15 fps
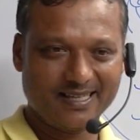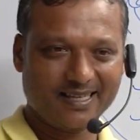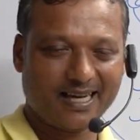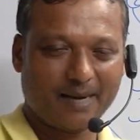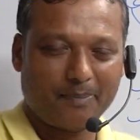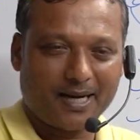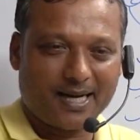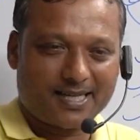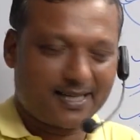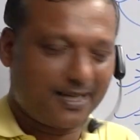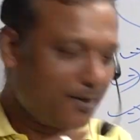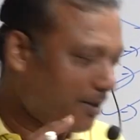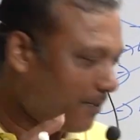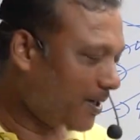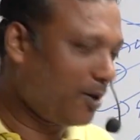Capitalist
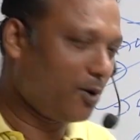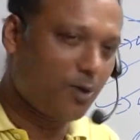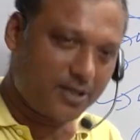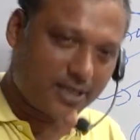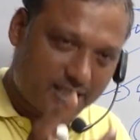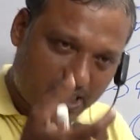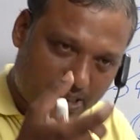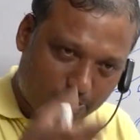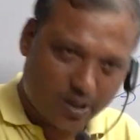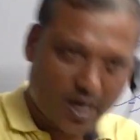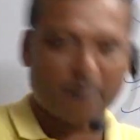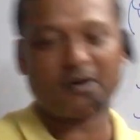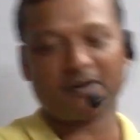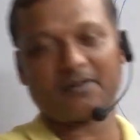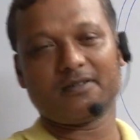economy loses its
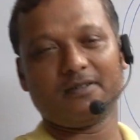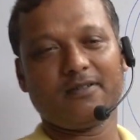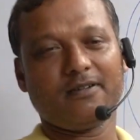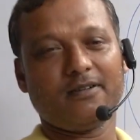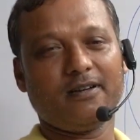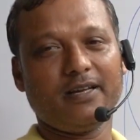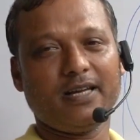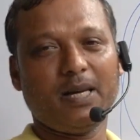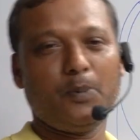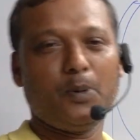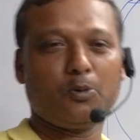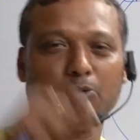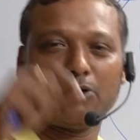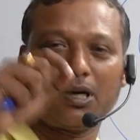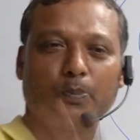flavor if you
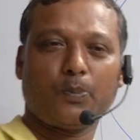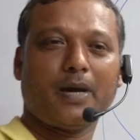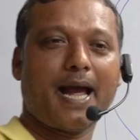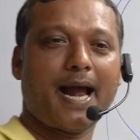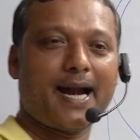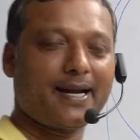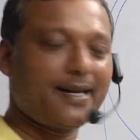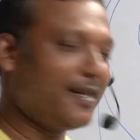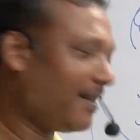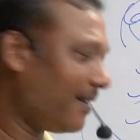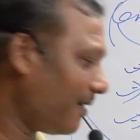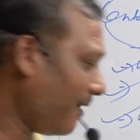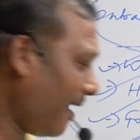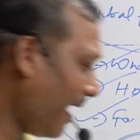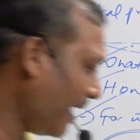do not add
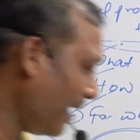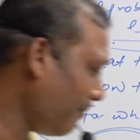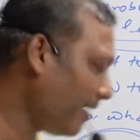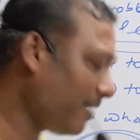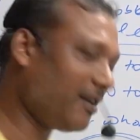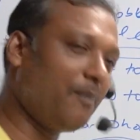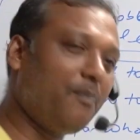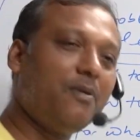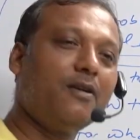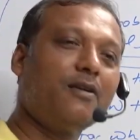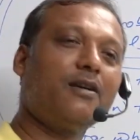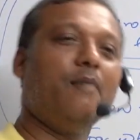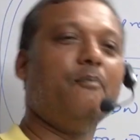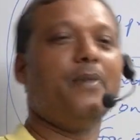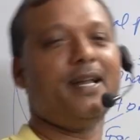the element of
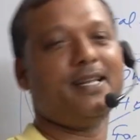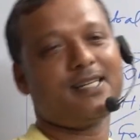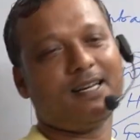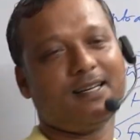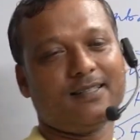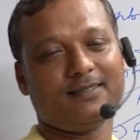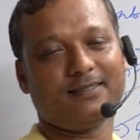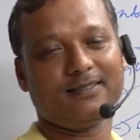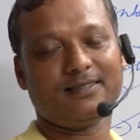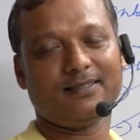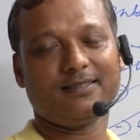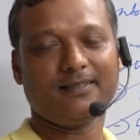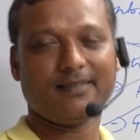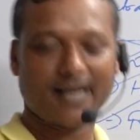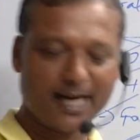competition.
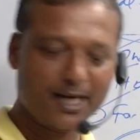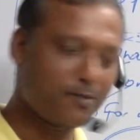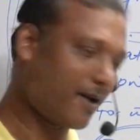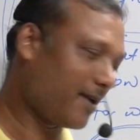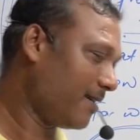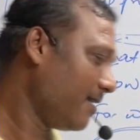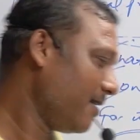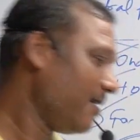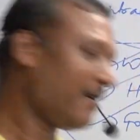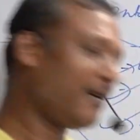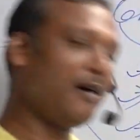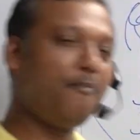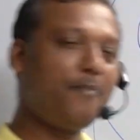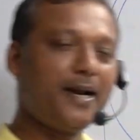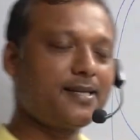That is why
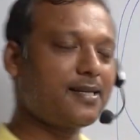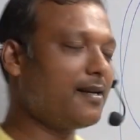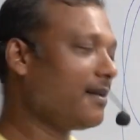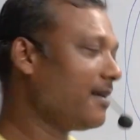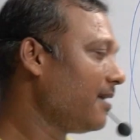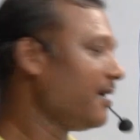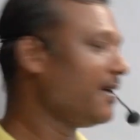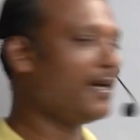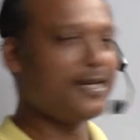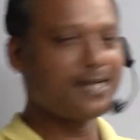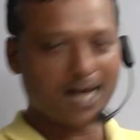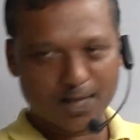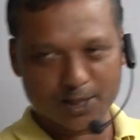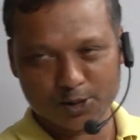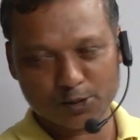competition is
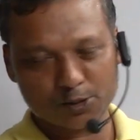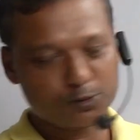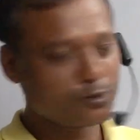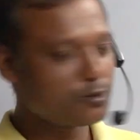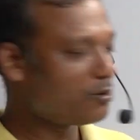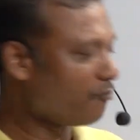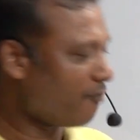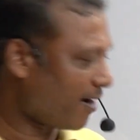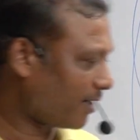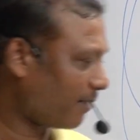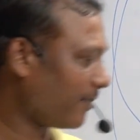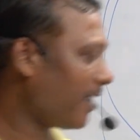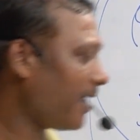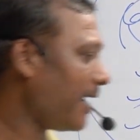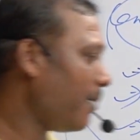also one of
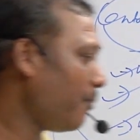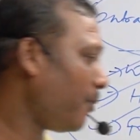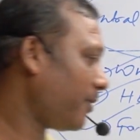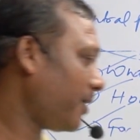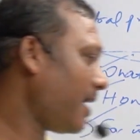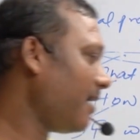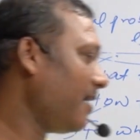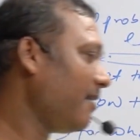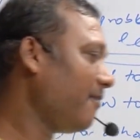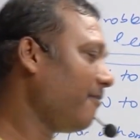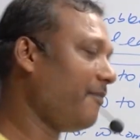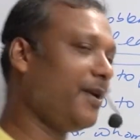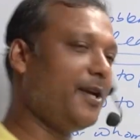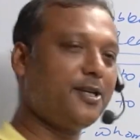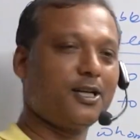the important
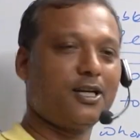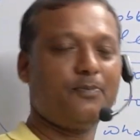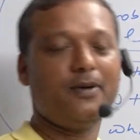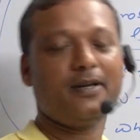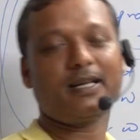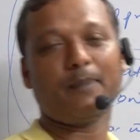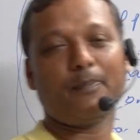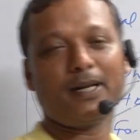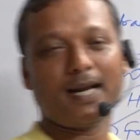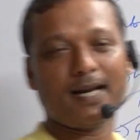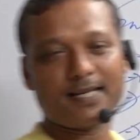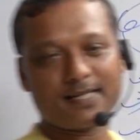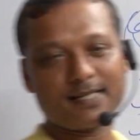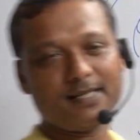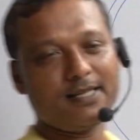feature of a
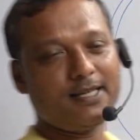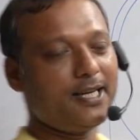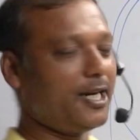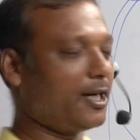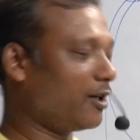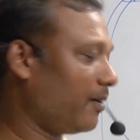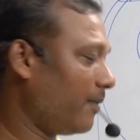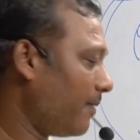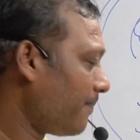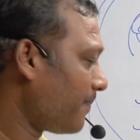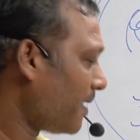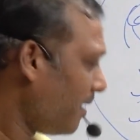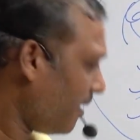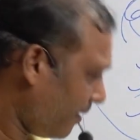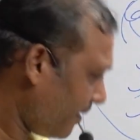capitalist economy.
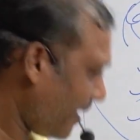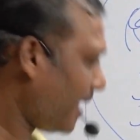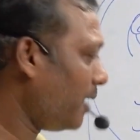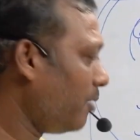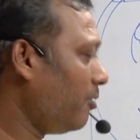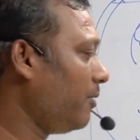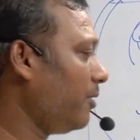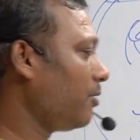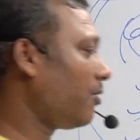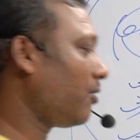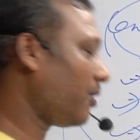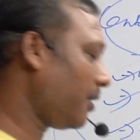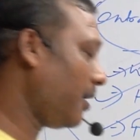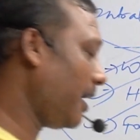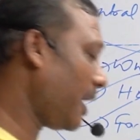Then you
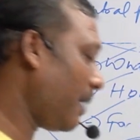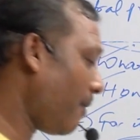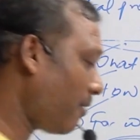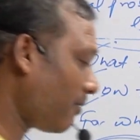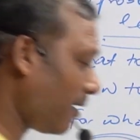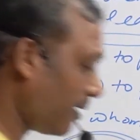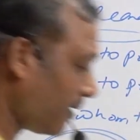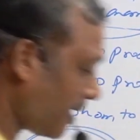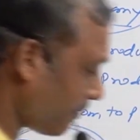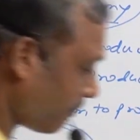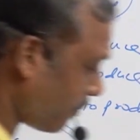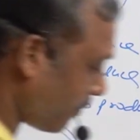think about other